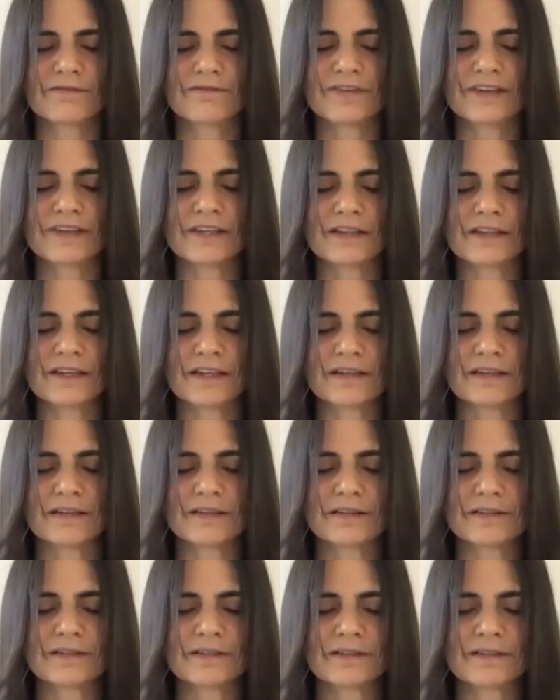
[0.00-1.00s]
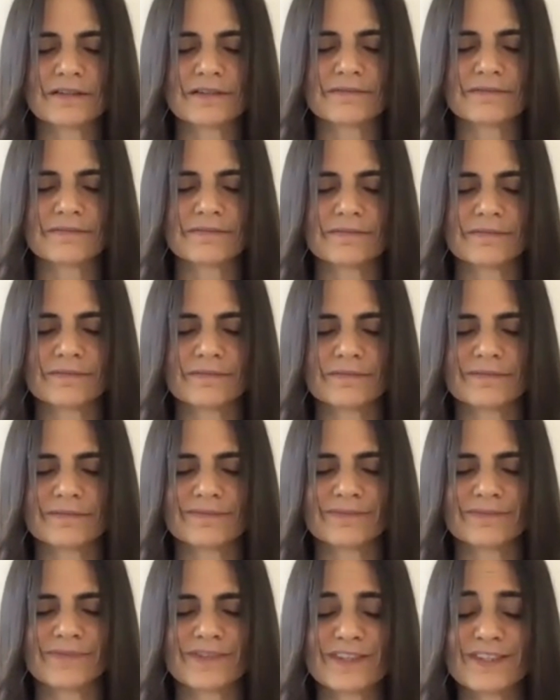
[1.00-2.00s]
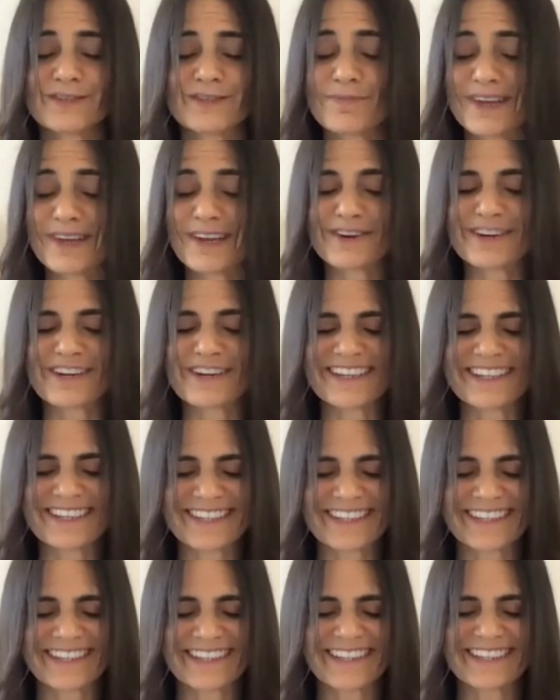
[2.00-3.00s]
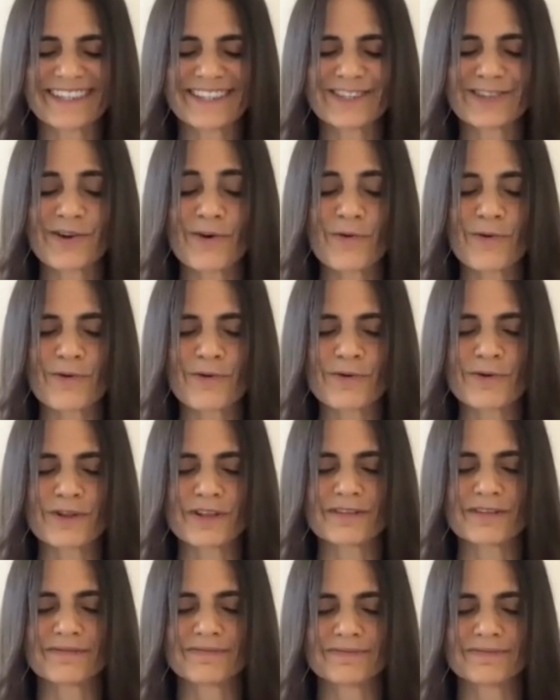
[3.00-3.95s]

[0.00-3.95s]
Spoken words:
feelings, a spirit, a soul.